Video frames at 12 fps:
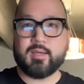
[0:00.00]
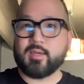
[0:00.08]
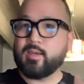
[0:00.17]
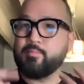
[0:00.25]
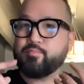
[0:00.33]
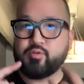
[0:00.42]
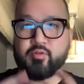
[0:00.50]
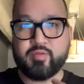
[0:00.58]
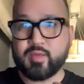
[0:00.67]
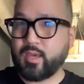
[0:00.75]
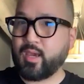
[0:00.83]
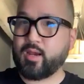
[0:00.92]
improving
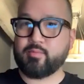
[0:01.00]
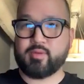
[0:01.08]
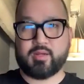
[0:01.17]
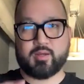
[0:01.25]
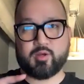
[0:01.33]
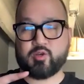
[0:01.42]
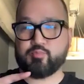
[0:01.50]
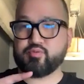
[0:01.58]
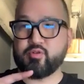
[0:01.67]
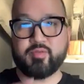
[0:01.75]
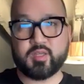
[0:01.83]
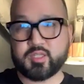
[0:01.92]
the camera and
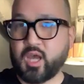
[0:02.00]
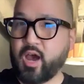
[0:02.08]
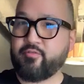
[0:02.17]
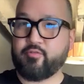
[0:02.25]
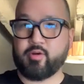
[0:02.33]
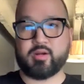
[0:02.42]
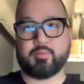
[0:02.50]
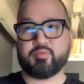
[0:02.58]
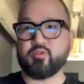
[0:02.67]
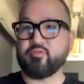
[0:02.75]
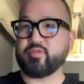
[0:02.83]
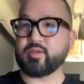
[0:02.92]
improving the software and
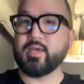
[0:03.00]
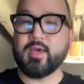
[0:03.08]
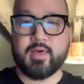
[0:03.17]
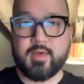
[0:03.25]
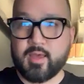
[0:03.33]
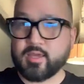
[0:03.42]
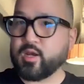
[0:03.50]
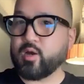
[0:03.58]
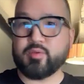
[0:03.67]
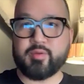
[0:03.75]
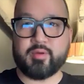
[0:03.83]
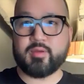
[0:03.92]
improving, you
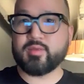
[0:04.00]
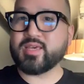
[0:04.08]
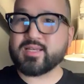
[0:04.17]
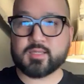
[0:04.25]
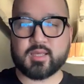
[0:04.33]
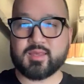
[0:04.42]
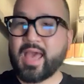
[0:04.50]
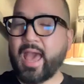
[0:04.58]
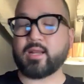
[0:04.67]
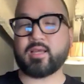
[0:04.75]
know, this and that.